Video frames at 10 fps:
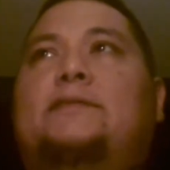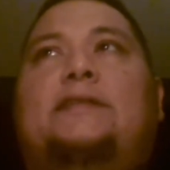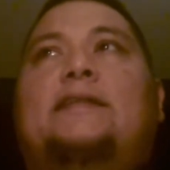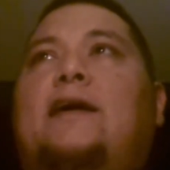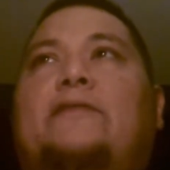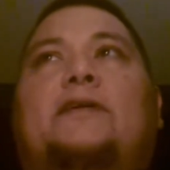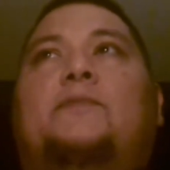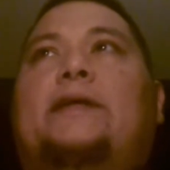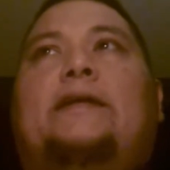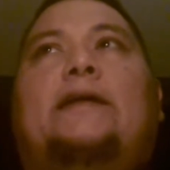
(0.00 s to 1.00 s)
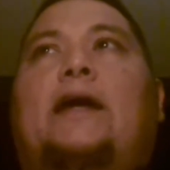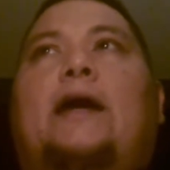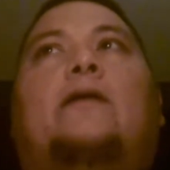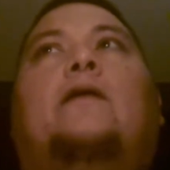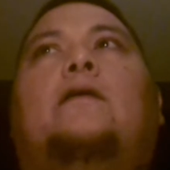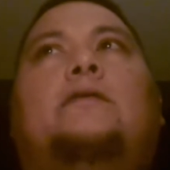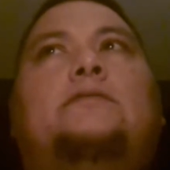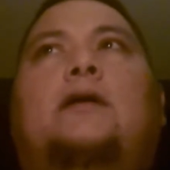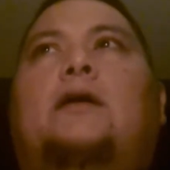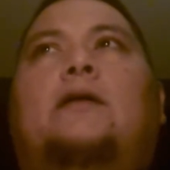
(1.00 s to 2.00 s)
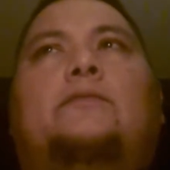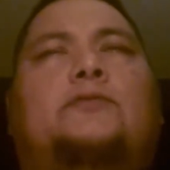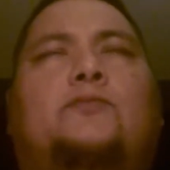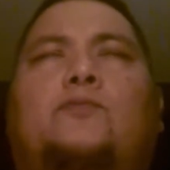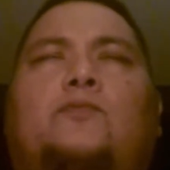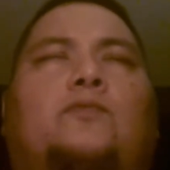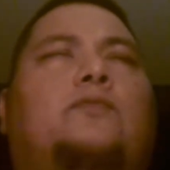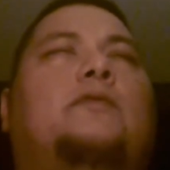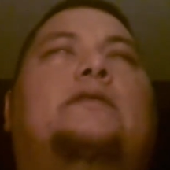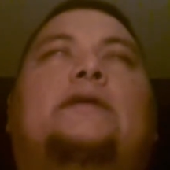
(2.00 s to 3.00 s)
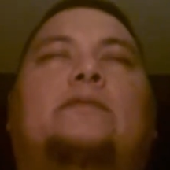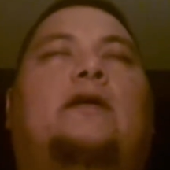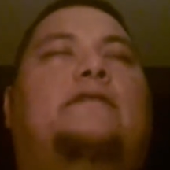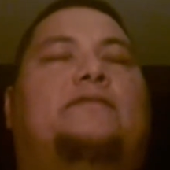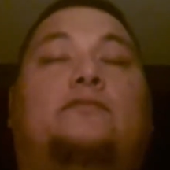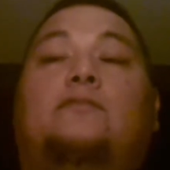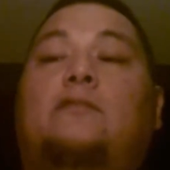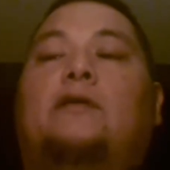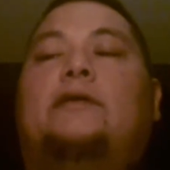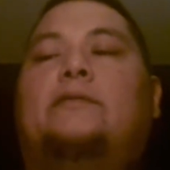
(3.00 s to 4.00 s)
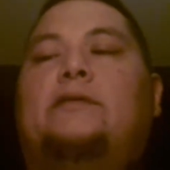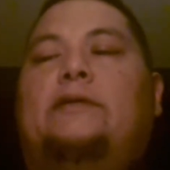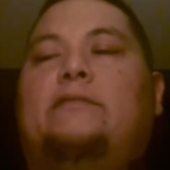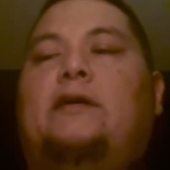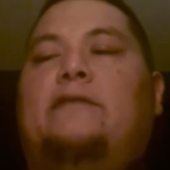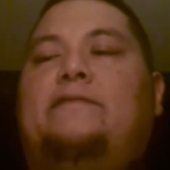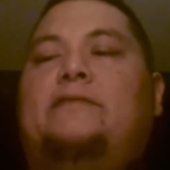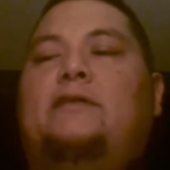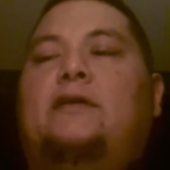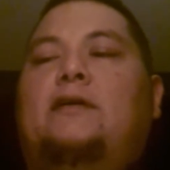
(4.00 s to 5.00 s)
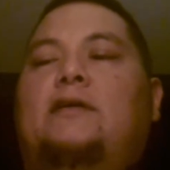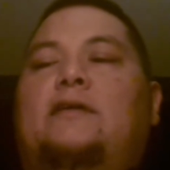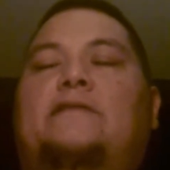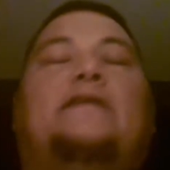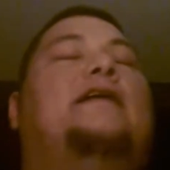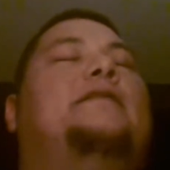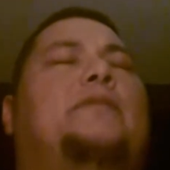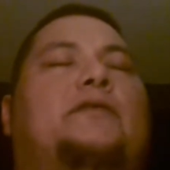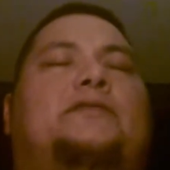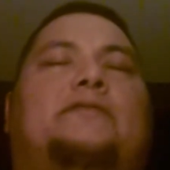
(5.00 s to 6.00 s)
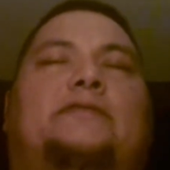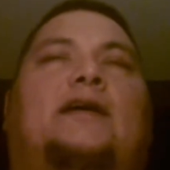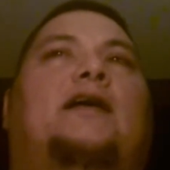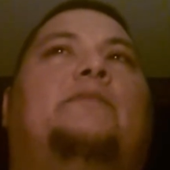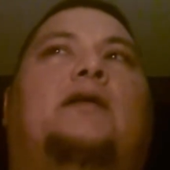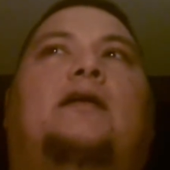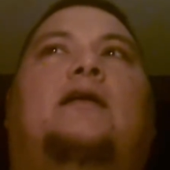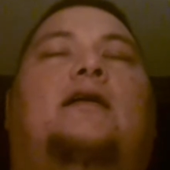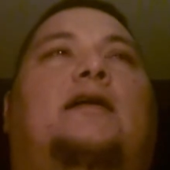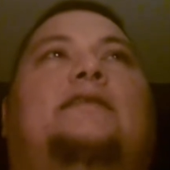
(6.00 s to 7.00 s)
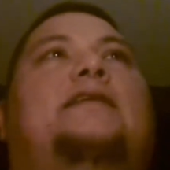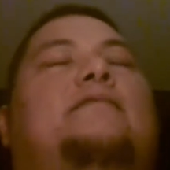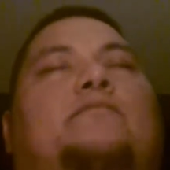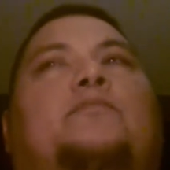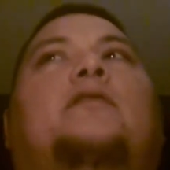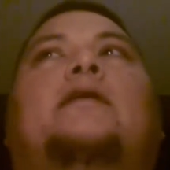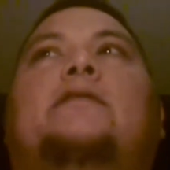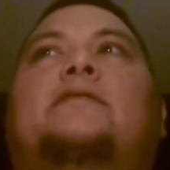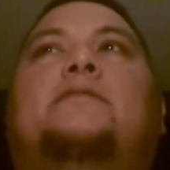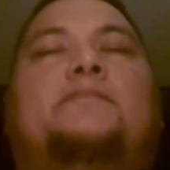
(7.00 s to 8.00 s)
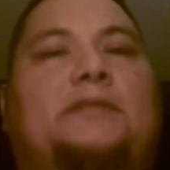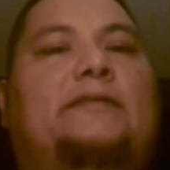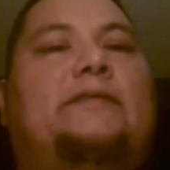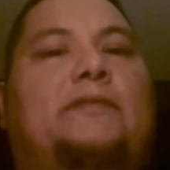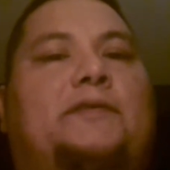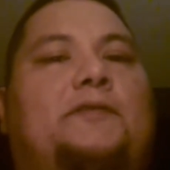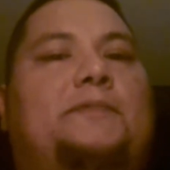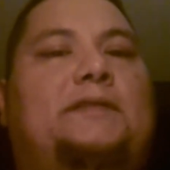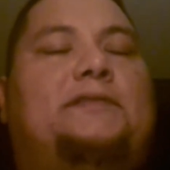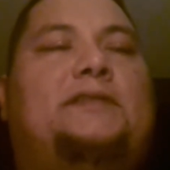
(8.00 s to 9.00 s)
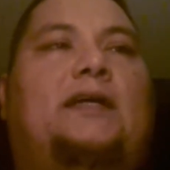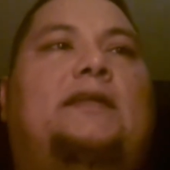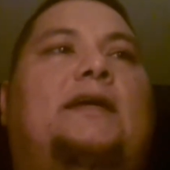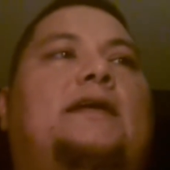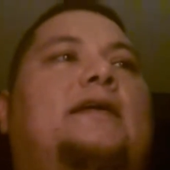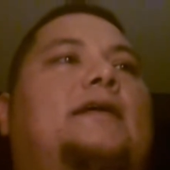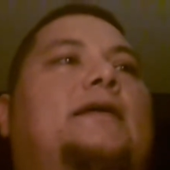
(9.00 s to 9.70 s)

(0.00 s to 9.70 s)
didn't have a good week at all. It was really rough, really, really rough. Very emotional time. I didn't probably completely recoup till Sunday.